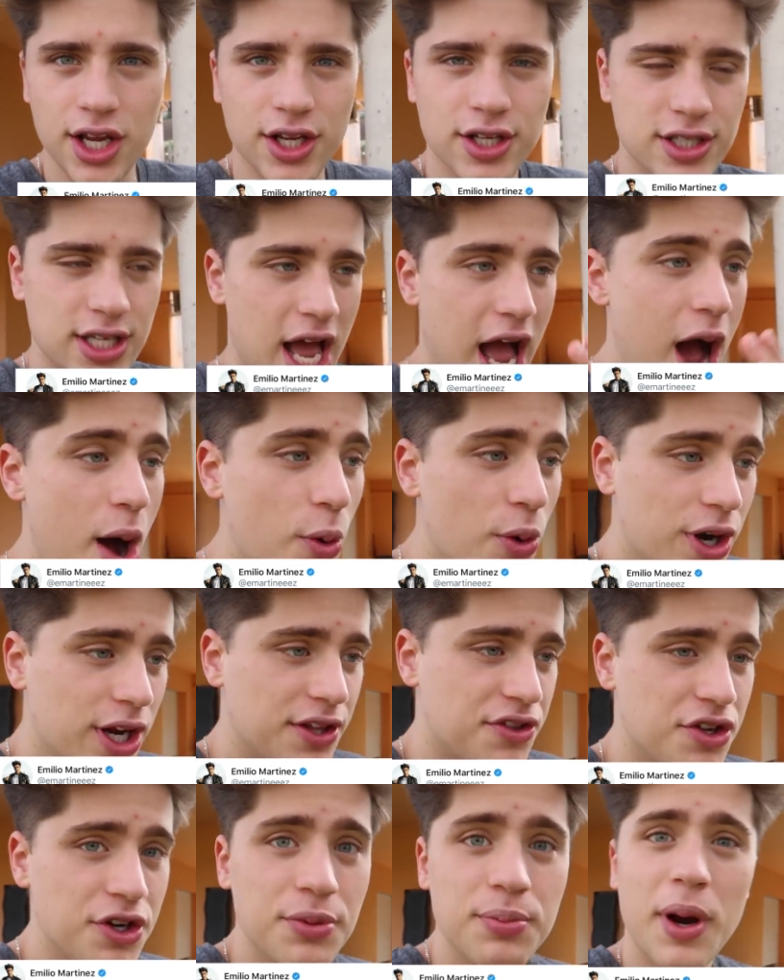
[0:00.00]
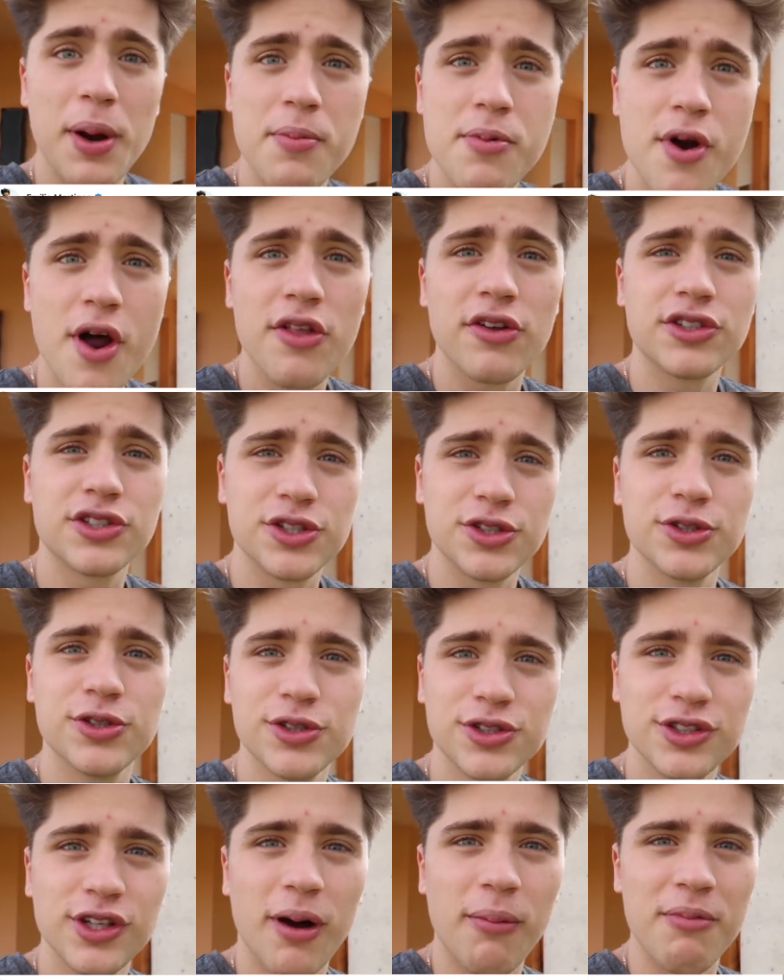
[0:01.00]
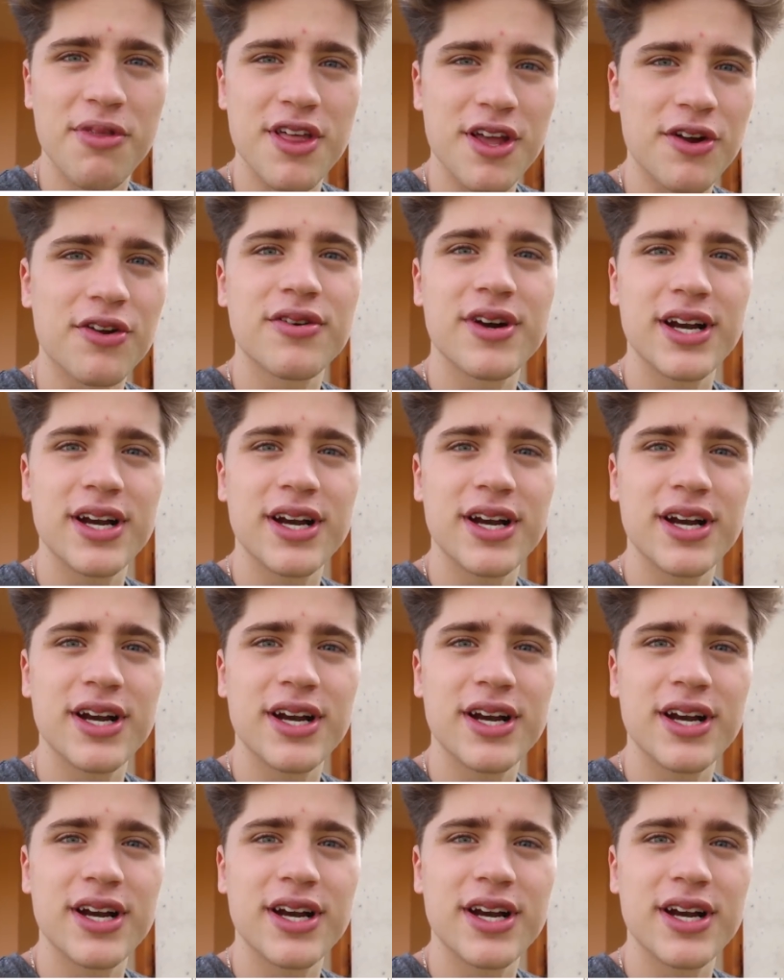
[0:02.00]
Because I want to dare my brother to do something